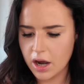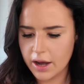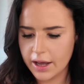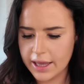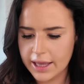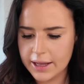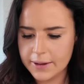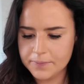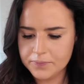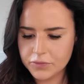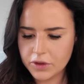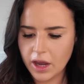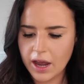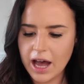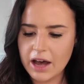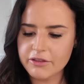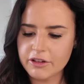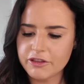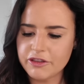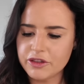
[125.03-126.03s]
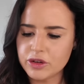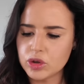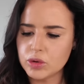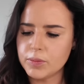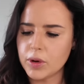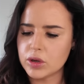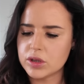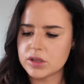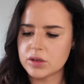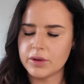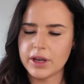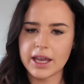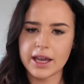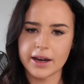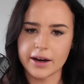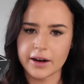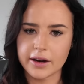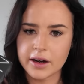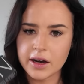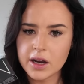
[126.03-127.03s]
I have a full bottle
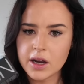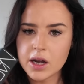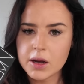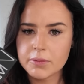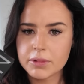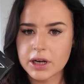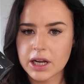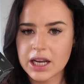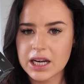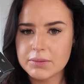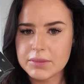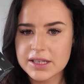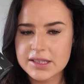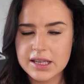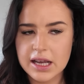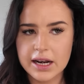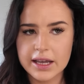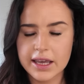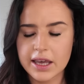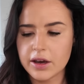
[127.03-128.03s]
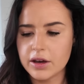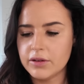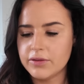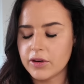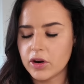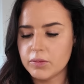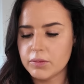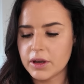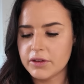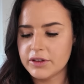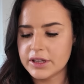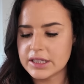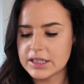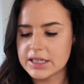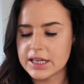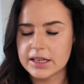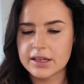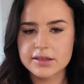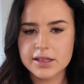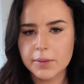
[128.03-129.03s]
here, but I'm gonna be selling it over on my Vinted
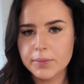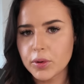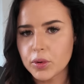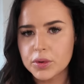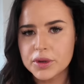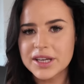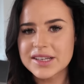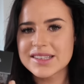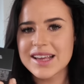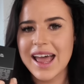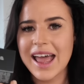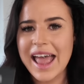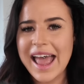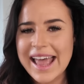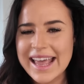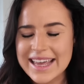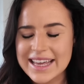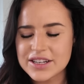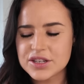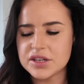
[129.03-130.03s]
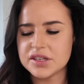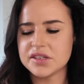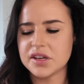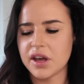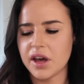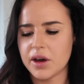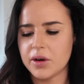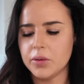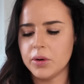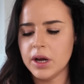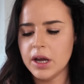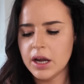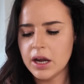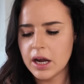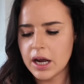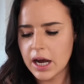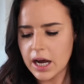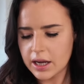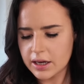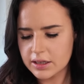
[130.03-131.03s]
because I bought this ages ago
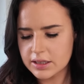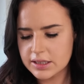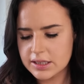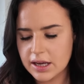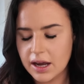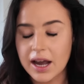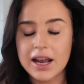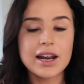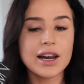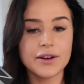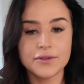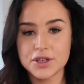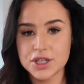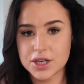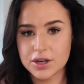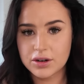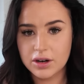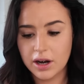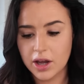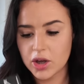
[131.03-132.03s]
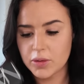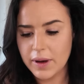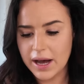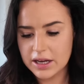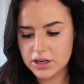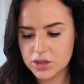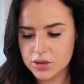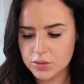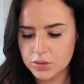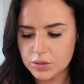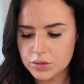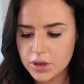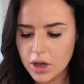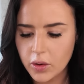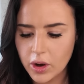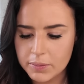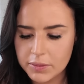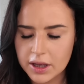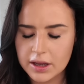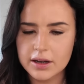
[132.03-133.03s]
and I love Sheer Glow, but as you all
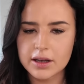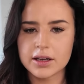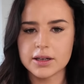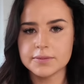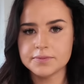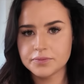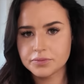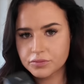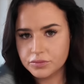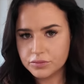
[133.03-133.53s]
know, I'm gonna